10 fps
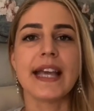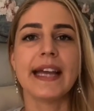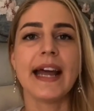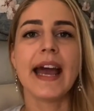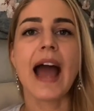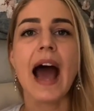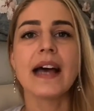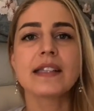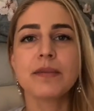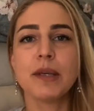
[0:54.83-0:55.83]
and I
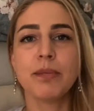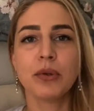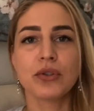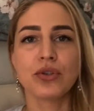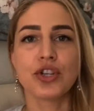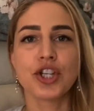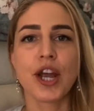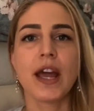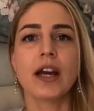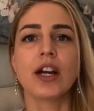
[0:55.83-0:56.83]
ask people to
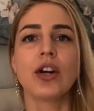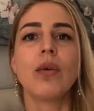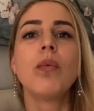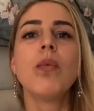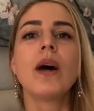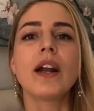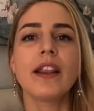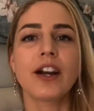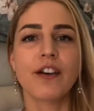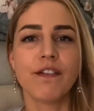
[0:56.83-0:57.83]
share what are
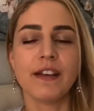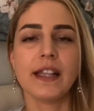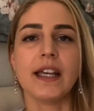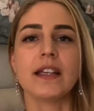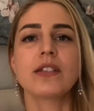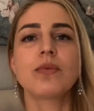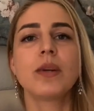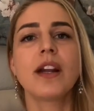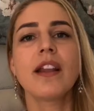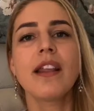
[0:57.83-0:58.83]
their feelings,
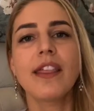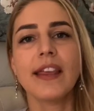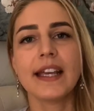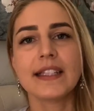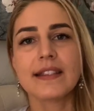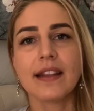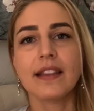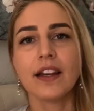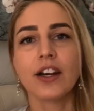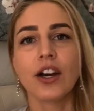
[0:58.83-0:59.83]
what are the things that
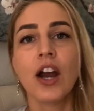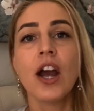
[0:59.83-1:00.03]
they're